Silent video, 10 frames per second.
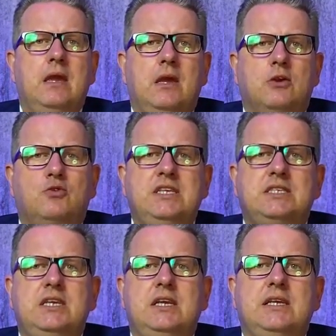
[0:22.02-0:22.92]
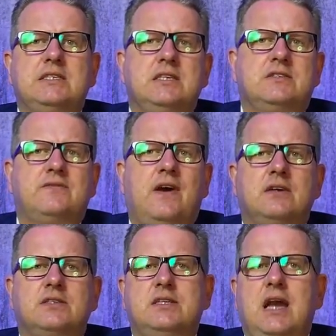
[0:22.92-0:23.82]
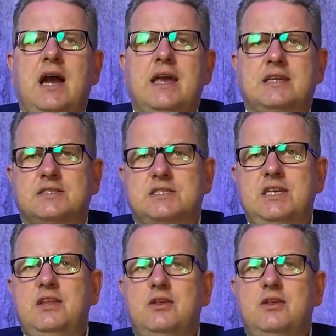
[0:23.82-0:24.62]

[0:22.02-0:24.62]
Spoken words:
Green seedlings, as far as the eye can see,